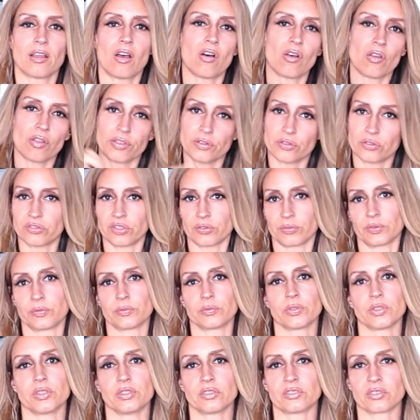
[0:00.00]
all those
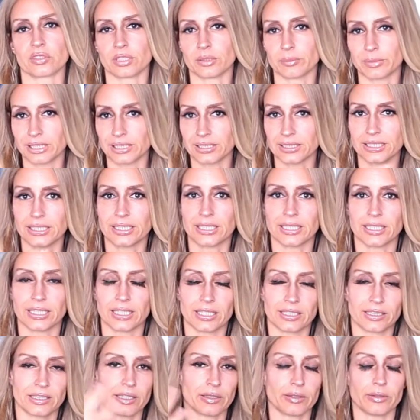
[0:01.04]
different foods are going to be leaking
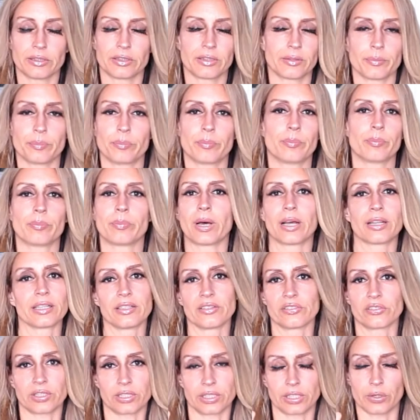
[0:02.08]
in. The body
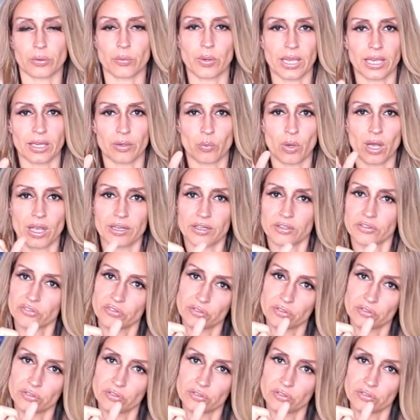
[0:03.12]
is going to go haywire.